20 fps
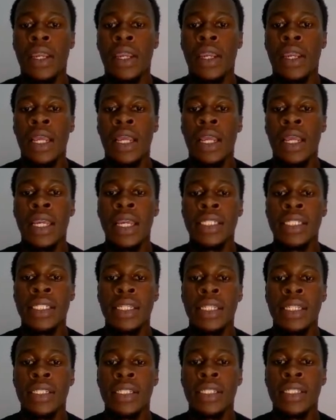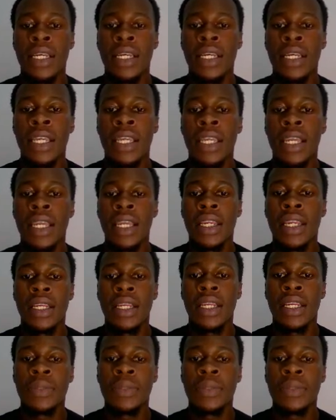allegations, rigging,
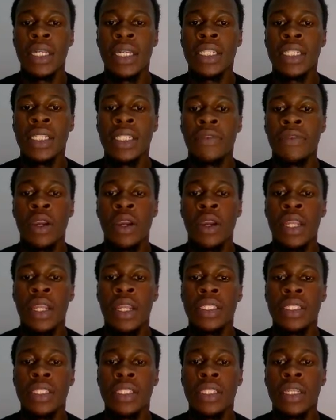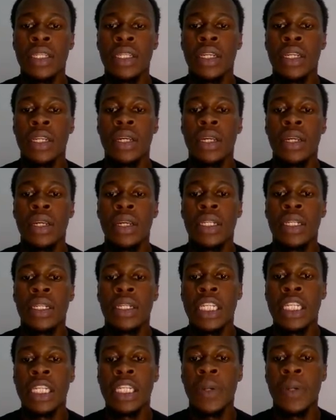intimidation, violence,
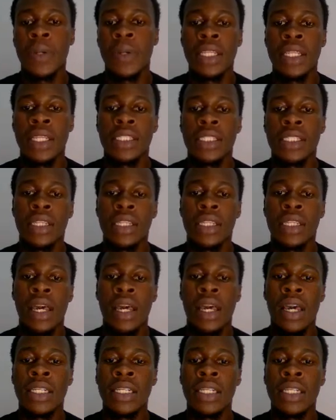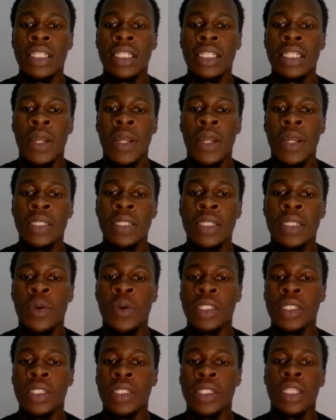transparency, high transparency
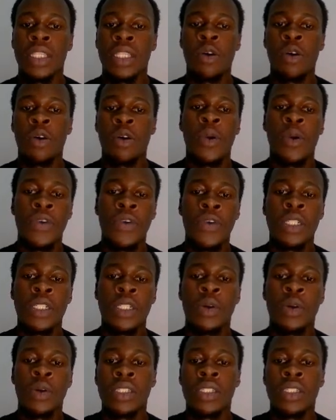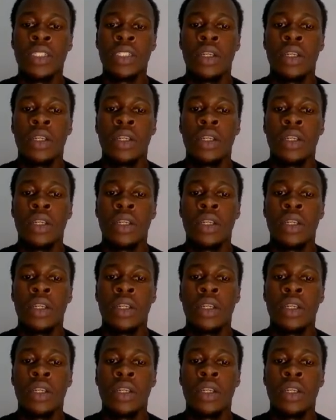because there will be officials,